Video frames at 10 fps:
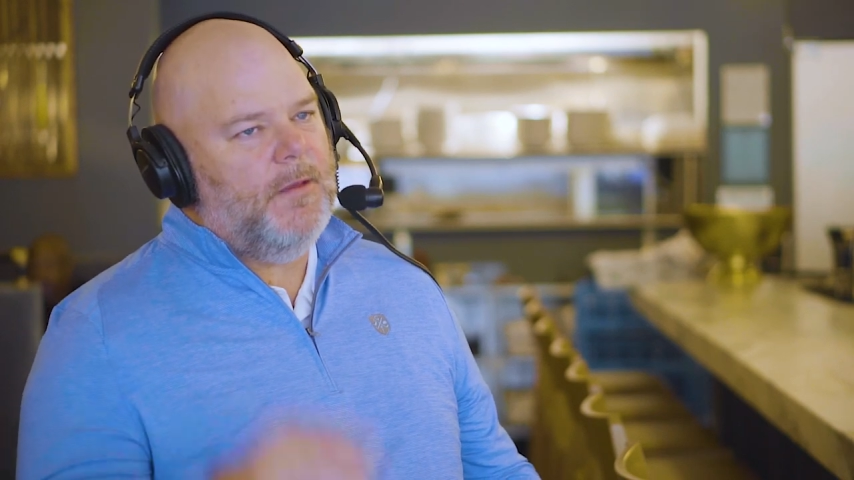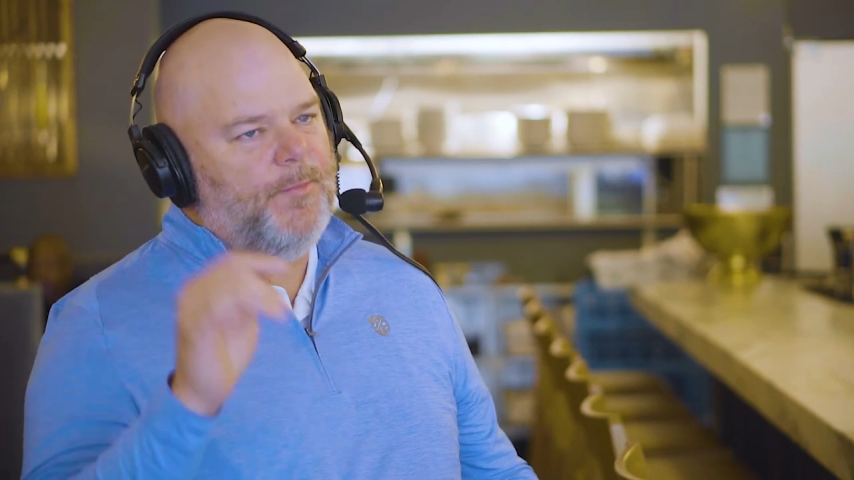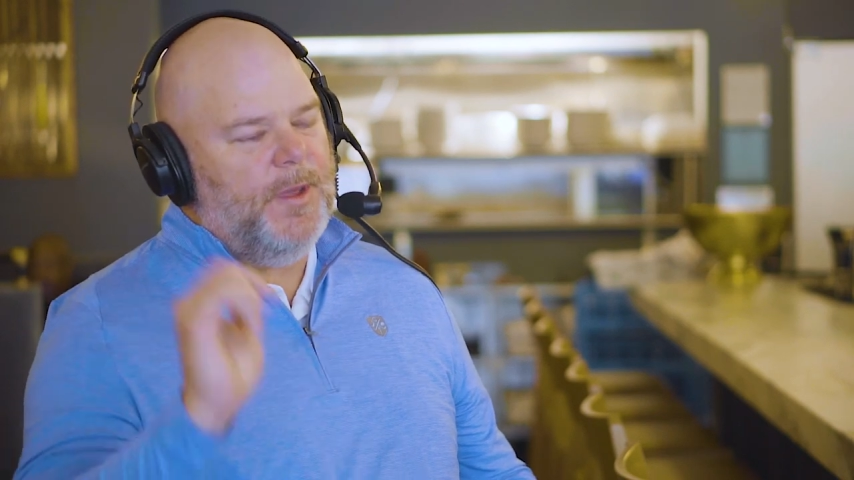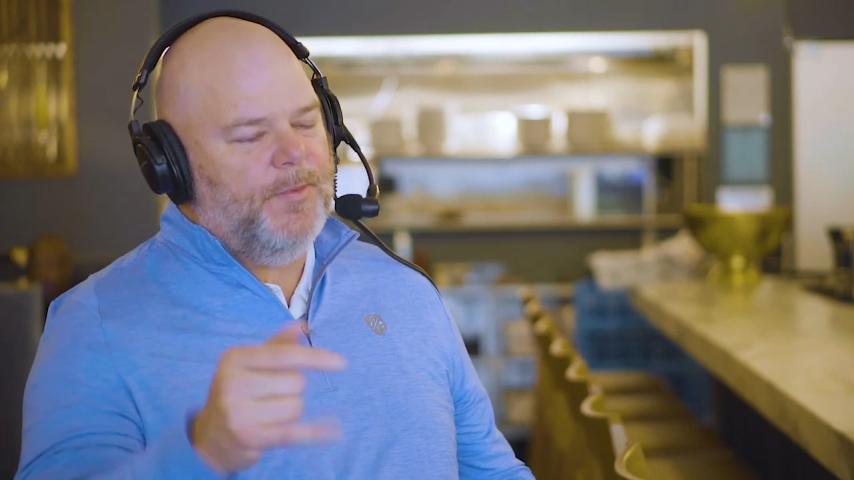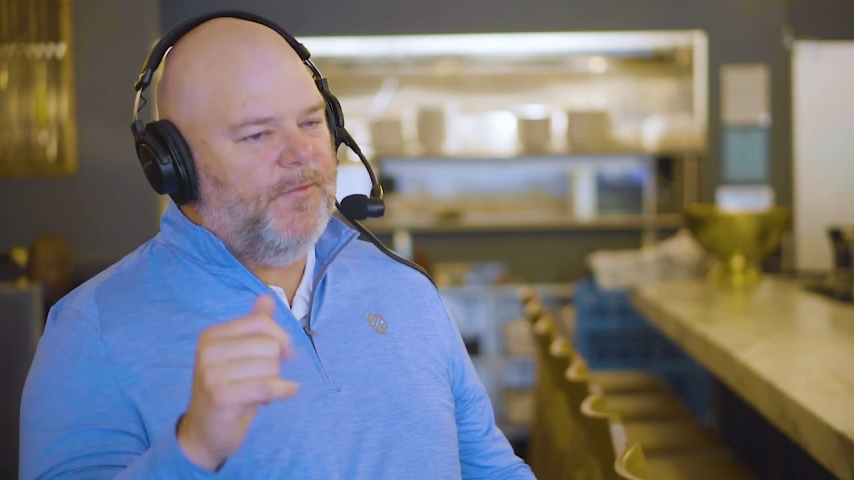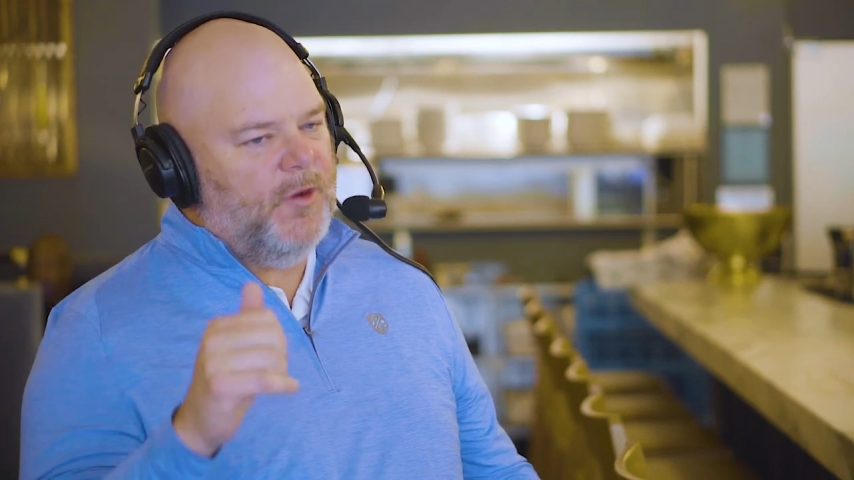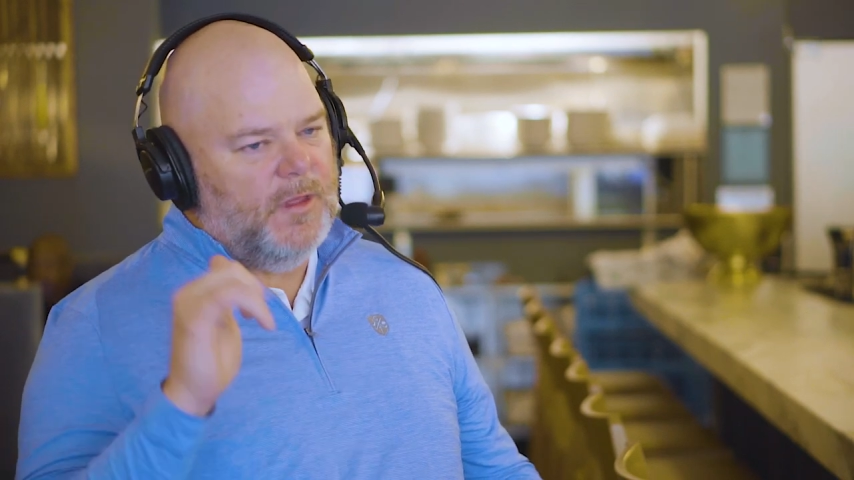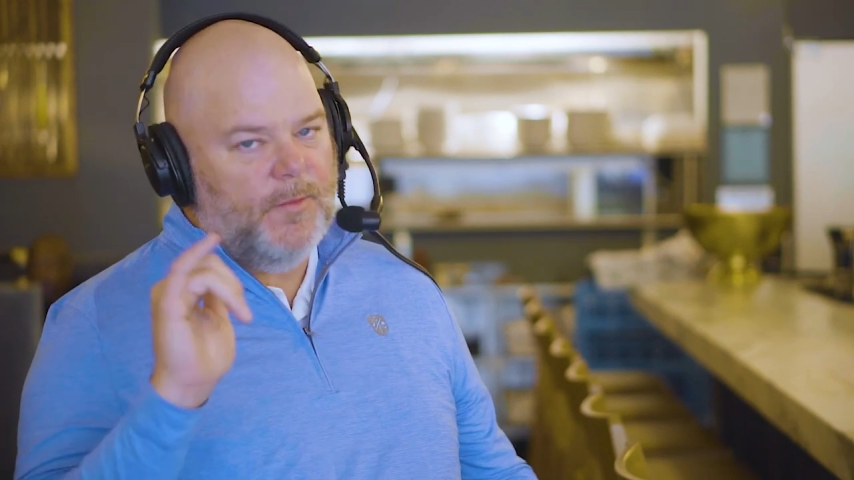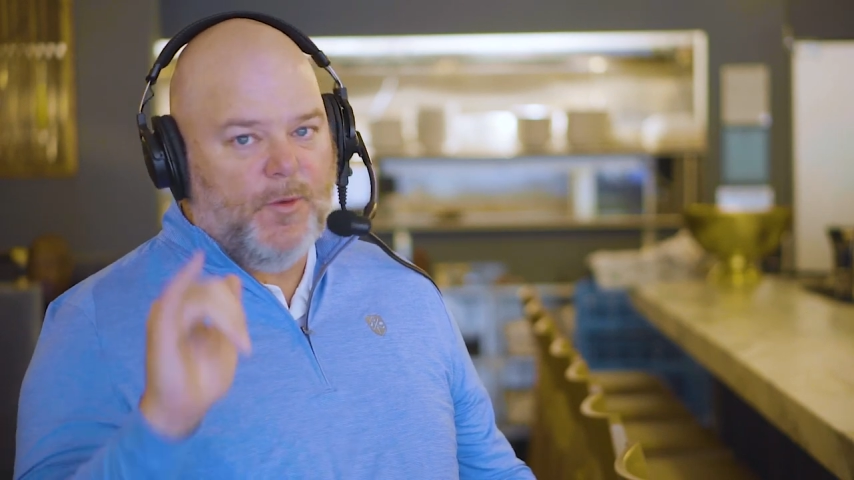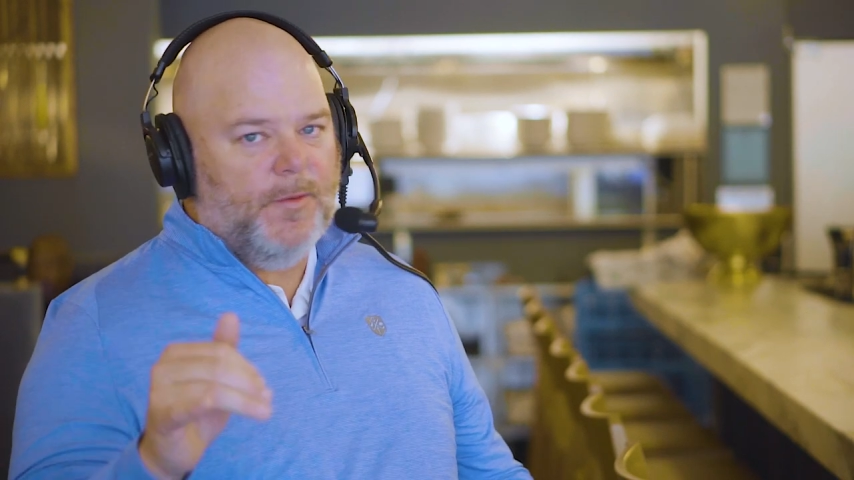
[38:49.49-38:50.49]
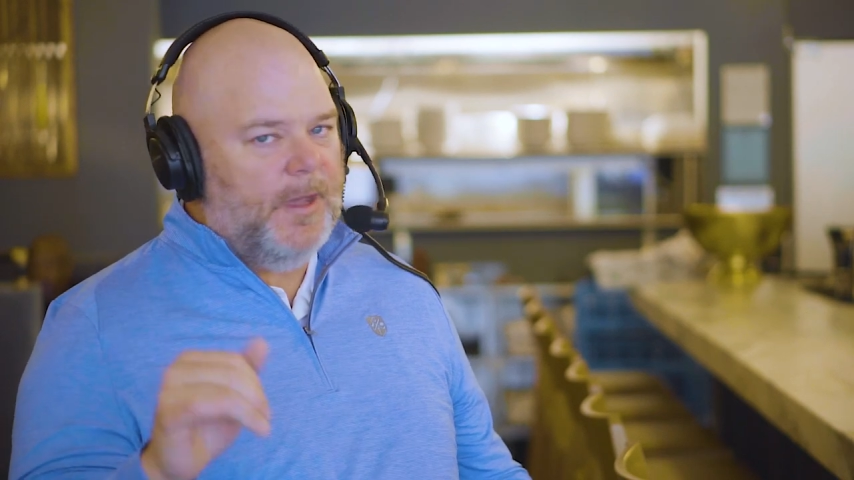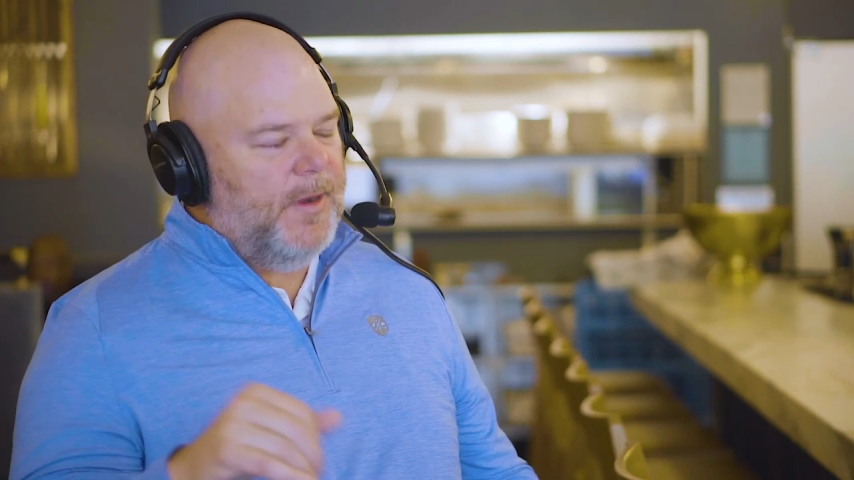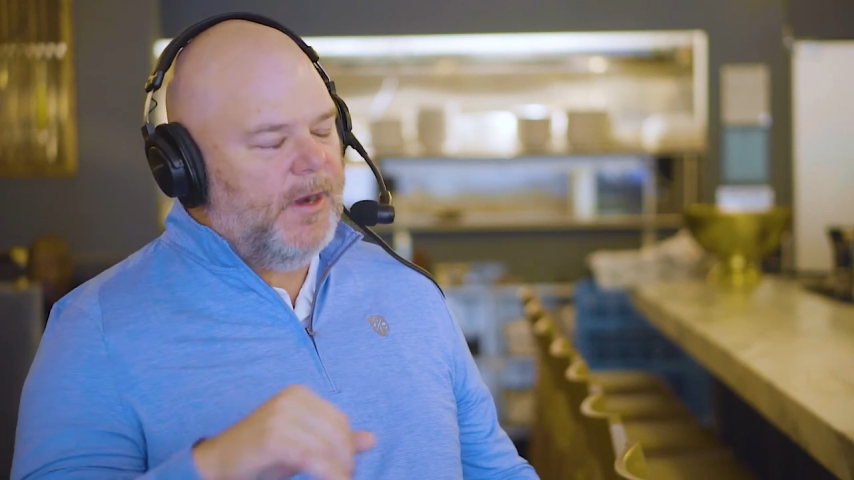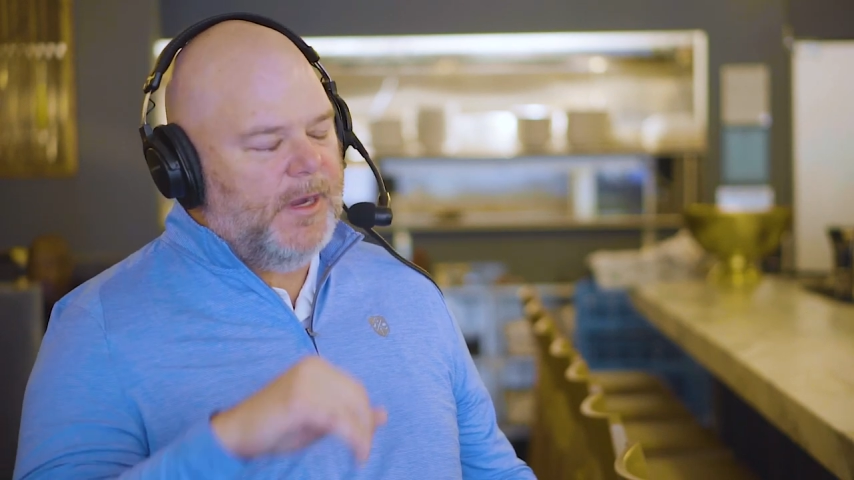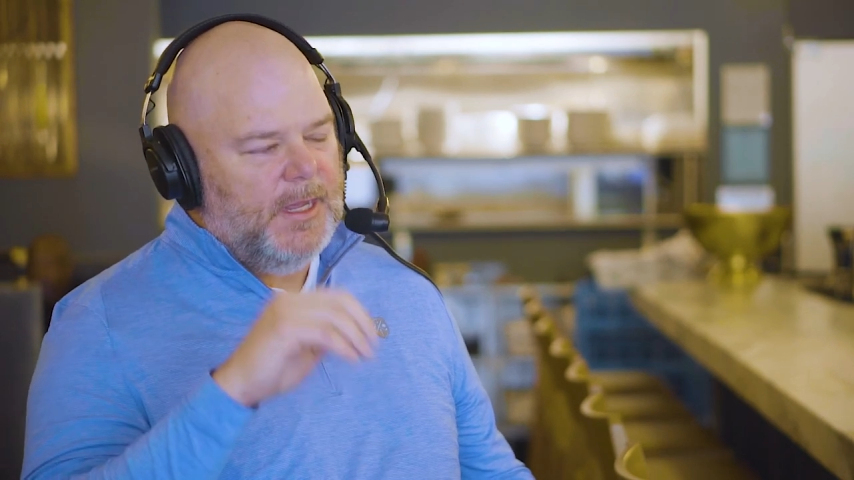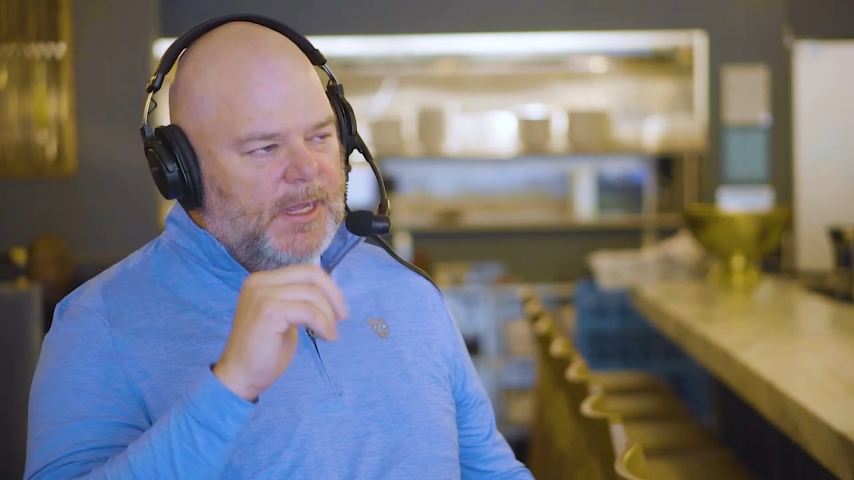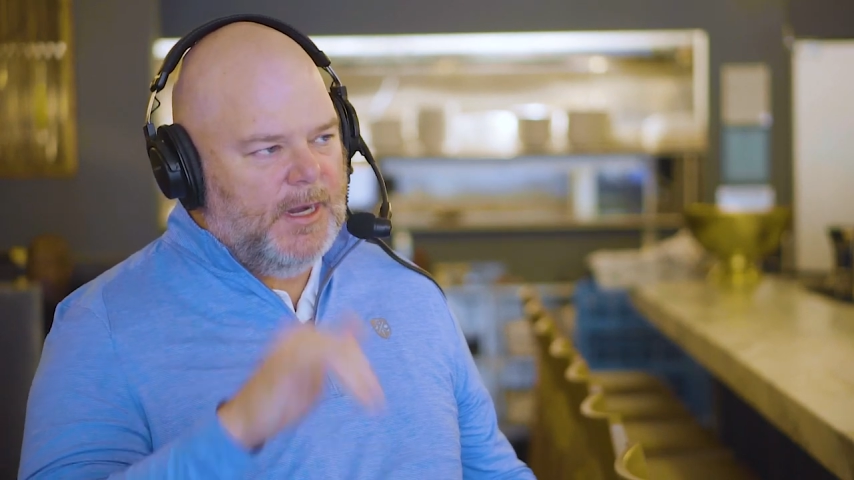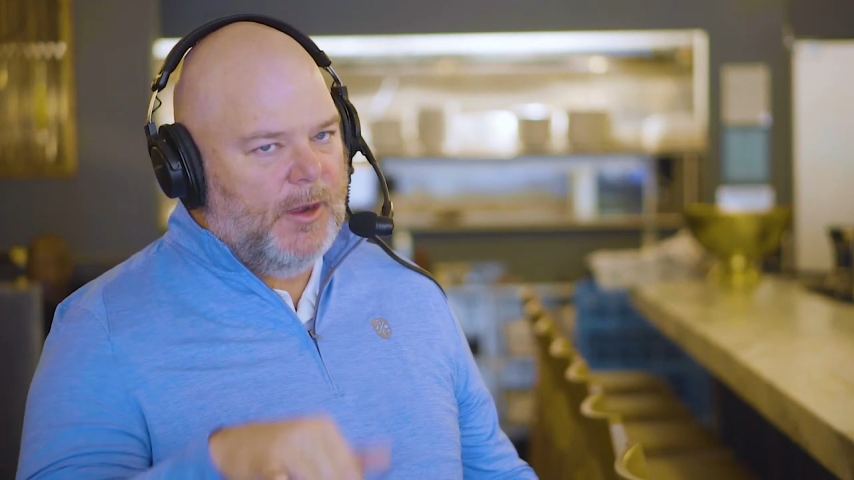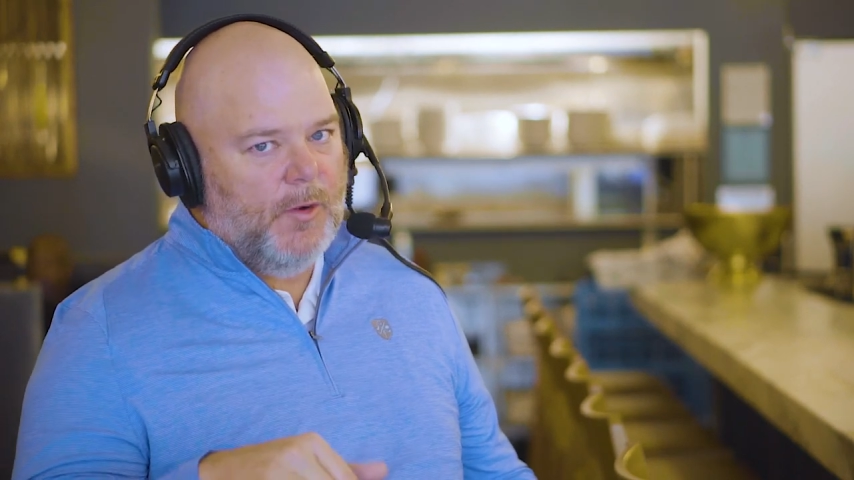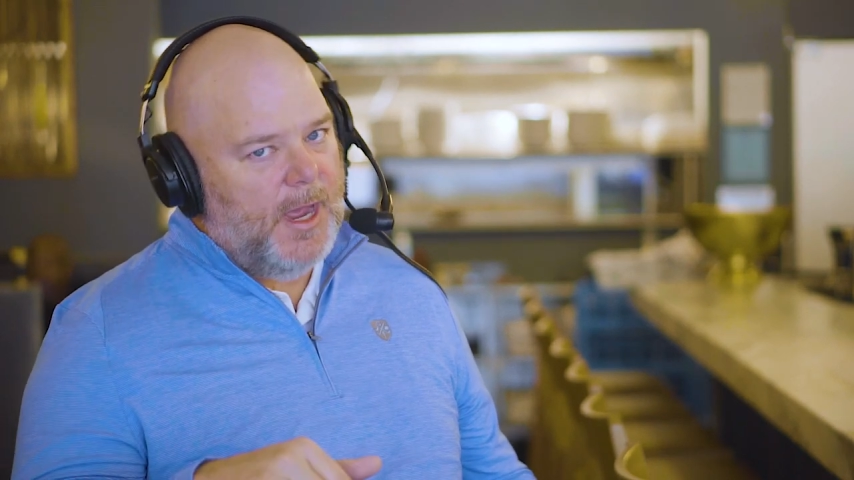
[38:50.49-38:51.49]
people, if you're in the Birmingham area,
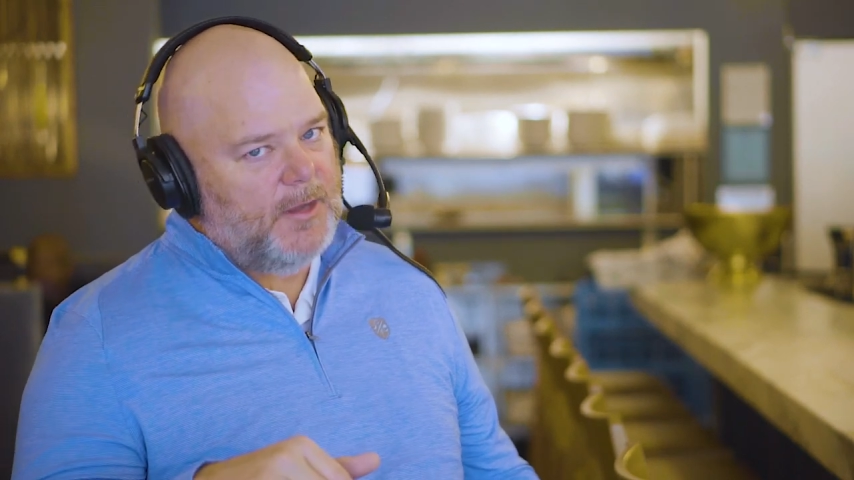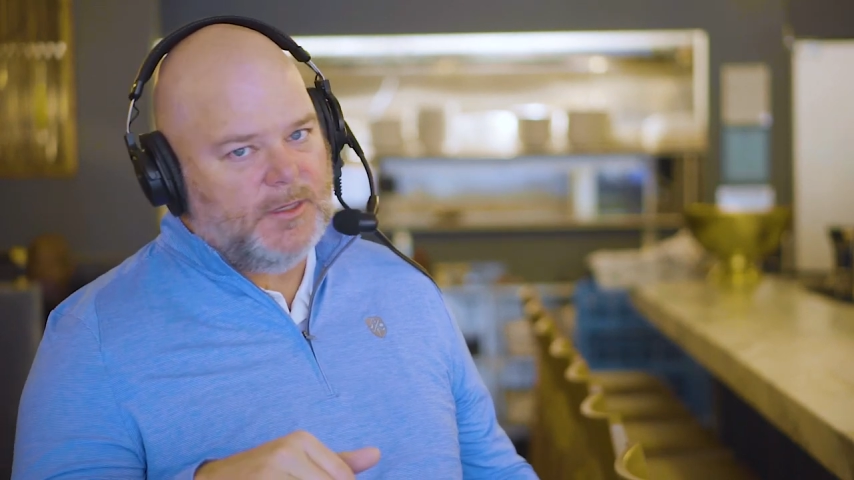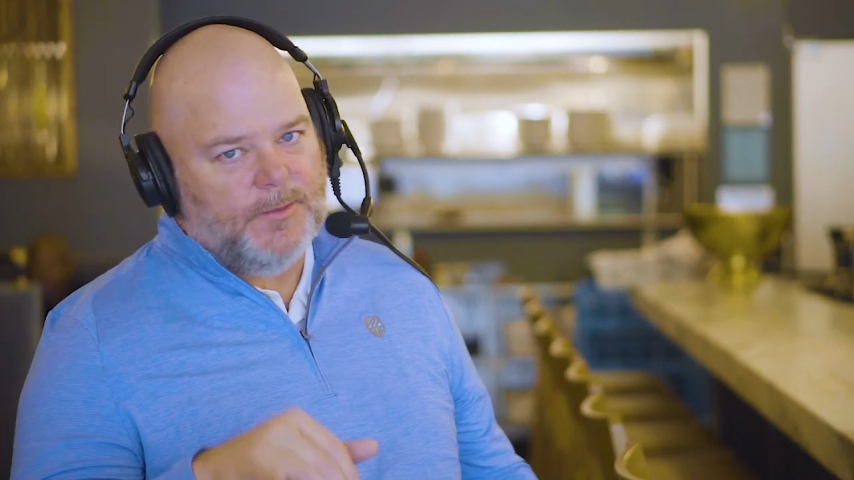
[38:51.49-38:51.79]
hit Oak House.